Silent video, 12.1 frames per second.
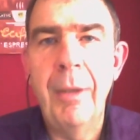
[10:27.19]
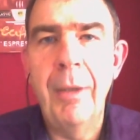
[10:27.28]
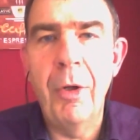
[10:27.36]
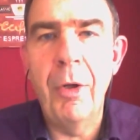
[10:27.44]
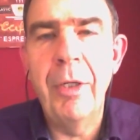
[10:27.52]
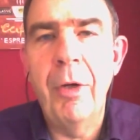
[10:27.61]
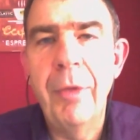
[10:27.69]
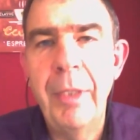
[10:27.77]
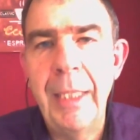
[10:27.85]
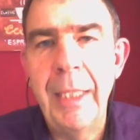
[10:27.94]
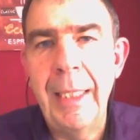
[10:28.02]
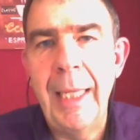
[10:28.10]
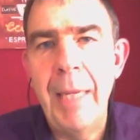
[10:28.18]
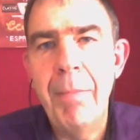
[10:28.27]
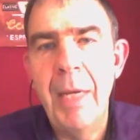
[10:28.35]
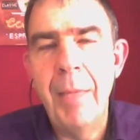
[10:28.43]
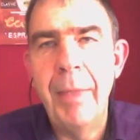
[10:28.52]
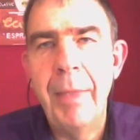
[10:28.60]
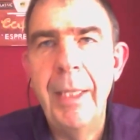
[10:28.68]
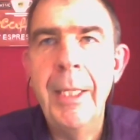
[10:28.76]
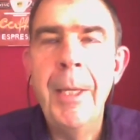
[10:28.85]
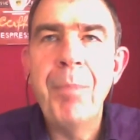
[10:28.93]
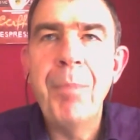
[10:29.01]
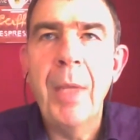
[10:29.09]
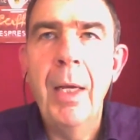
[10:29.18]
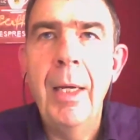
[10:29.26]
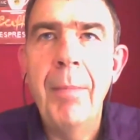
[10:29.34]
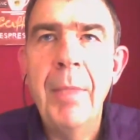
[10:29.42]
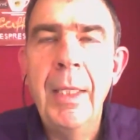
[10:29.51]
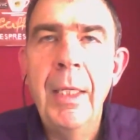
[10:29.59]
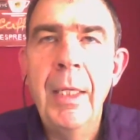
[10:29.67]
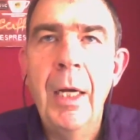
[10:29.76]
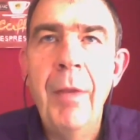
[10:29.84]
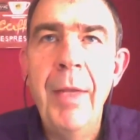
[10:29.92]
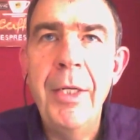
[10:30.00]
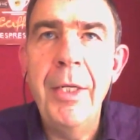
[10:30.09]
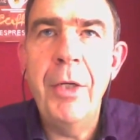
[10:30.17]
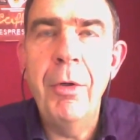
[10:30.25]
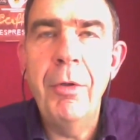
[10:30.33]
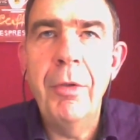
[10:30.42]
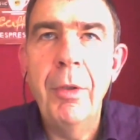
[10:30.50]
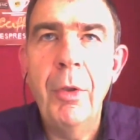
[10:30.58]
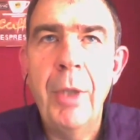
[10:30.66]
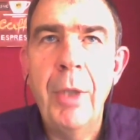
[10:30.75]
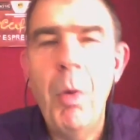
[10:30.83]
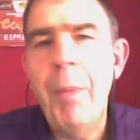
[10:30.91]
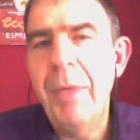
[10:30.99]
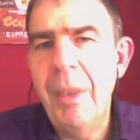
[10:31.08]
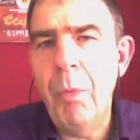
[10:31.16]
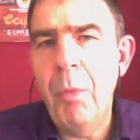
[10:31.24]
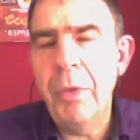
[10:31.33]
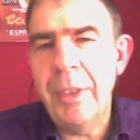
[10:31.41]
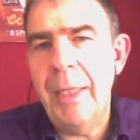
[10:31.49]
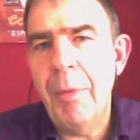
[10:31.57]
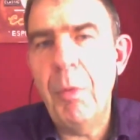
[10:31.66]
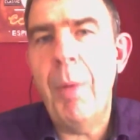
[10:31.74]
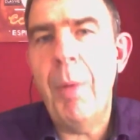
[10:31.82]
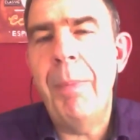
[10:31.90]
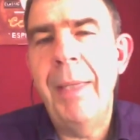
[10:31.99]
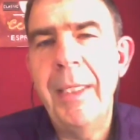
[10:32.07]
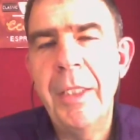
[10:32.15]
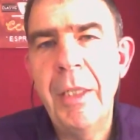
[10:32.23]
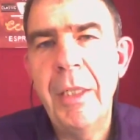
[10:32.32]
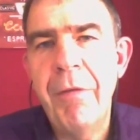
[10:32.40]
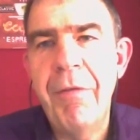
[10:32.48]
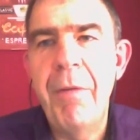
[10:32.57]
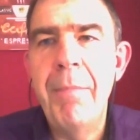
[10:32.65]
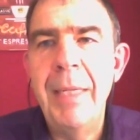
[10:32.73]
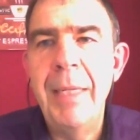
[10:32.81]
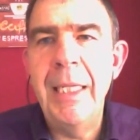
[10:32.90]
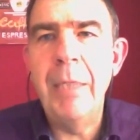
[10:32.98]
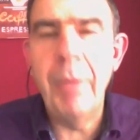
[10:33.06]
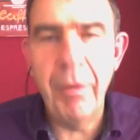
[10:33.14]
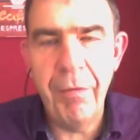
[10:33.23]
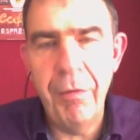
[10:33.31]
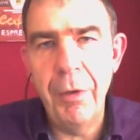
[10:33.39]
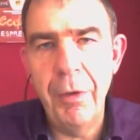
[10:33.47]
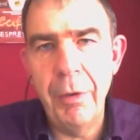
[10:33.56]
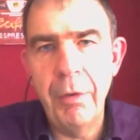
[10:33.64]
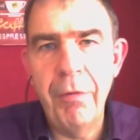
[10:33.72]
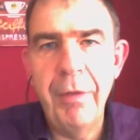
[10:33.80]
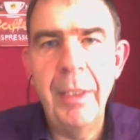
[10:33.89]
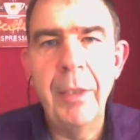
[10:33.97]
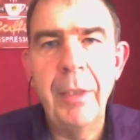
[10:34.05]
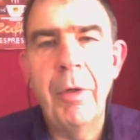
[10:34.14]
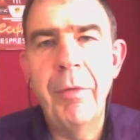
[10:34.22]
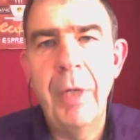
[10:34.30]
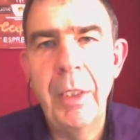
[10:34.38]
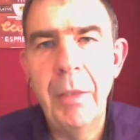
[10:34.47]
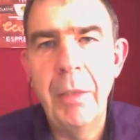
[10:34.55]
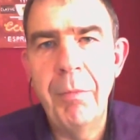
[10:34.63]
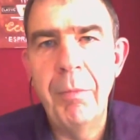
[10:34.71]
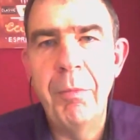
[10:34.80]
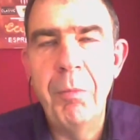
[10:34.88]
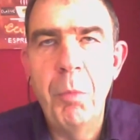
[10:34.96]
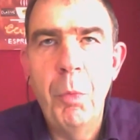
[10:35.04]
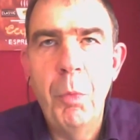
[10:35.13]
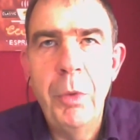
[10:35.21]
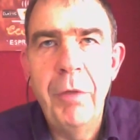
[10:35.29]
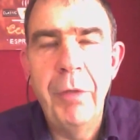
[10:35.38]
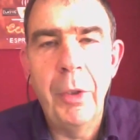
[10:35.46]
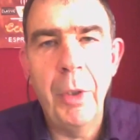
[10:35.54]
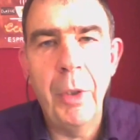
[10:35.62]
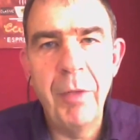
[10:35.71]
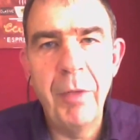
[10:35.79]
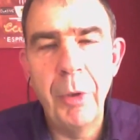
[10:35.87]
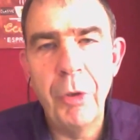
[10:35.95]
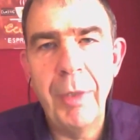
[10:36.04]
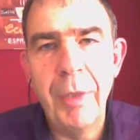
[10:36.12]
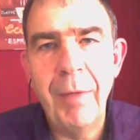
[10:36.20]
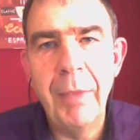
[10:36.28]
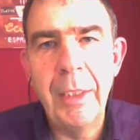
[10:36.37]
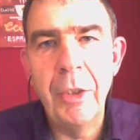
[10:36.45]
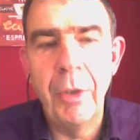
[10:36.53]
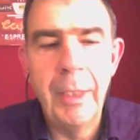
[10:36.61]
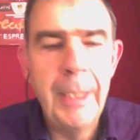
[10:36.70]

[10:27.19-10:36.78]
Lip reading: on the decline maybe? And then you could look at start with what places are you familiar with further afield, or would you feel comfortable travelling to?